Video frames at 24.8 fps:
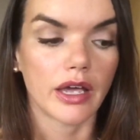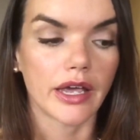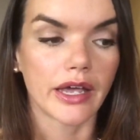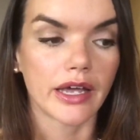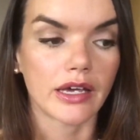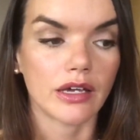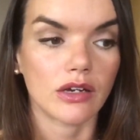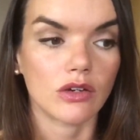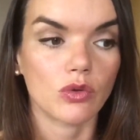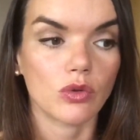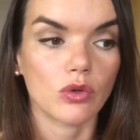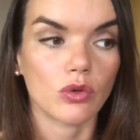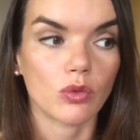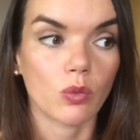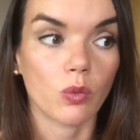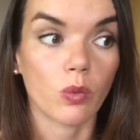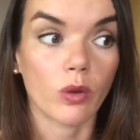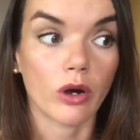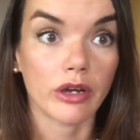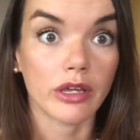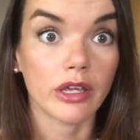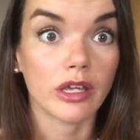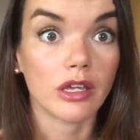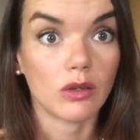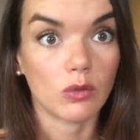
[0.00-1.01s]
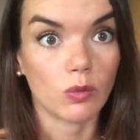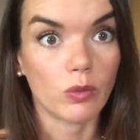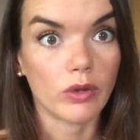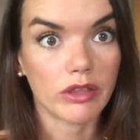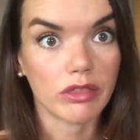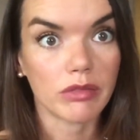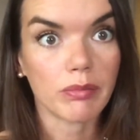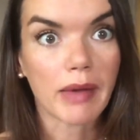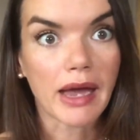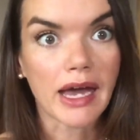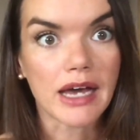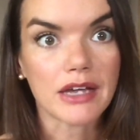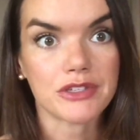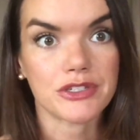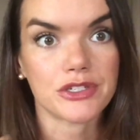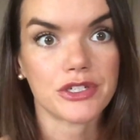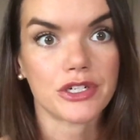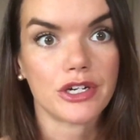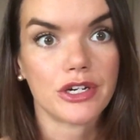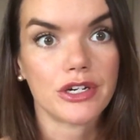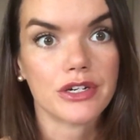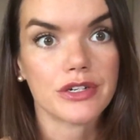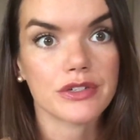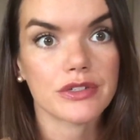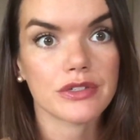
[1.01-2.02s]
and working with
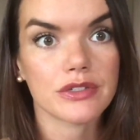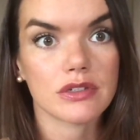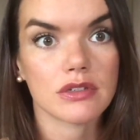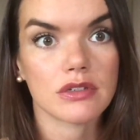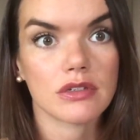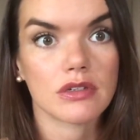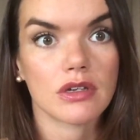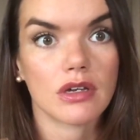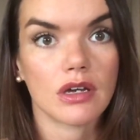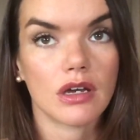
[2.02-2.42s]
masters,